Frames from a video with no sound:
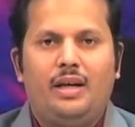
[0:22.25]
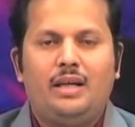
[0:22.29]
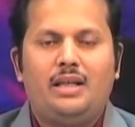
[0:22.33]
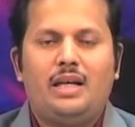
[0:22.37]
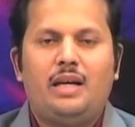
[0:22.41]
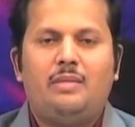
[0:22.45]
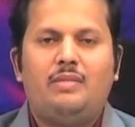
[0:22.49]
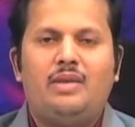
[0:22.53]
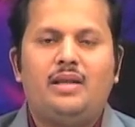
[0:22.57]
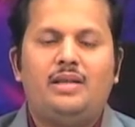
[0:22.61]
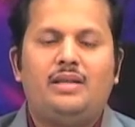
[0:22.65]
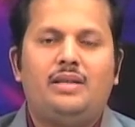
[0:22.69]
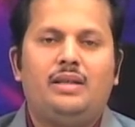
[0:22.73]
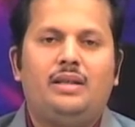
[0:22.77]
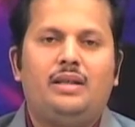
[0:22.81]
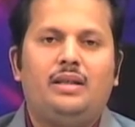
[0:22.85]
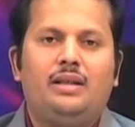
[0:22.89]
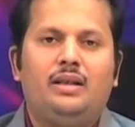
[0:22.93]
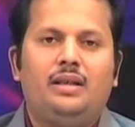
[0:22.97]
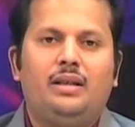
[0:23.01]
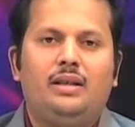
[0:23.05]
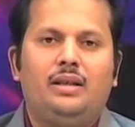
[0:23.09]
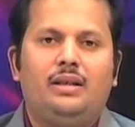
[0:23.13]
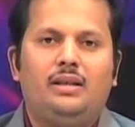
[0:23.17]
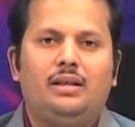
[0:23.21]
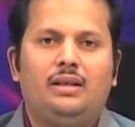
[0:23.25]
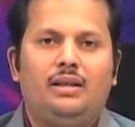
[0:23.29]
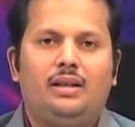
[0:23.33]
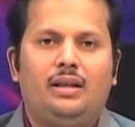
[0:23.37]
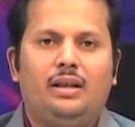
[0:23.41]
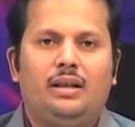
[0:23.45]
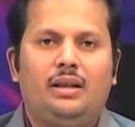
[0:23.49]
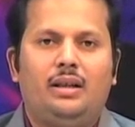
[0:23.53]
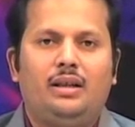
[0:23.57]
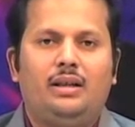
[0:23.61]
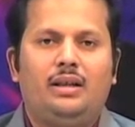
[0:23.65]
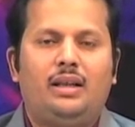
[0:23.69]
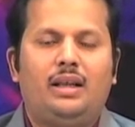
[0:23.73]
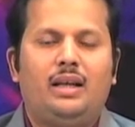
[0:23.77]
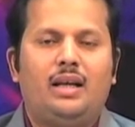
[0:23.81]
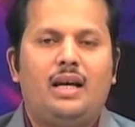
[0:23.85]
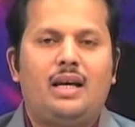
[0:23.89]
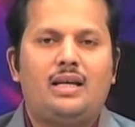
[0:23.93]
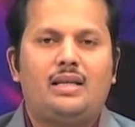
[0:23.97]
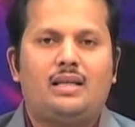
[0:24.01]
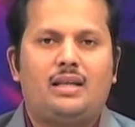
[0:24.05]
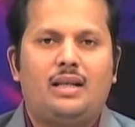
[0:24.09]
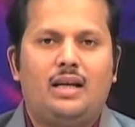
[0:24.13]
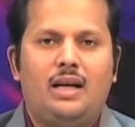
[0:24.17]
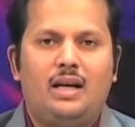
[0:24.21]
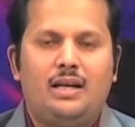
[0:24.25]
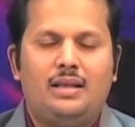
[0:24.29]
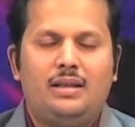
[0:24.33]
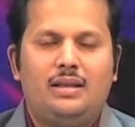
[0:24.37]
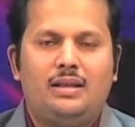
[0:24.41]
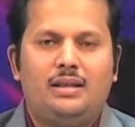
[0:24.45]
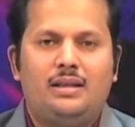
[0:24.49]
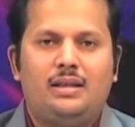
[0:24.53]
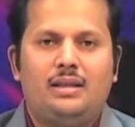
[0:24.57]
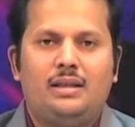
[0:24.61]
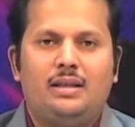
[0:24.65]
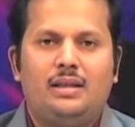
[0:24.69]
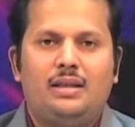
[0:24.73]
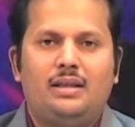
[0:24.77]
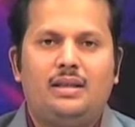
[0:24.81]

As I mentioned in the last class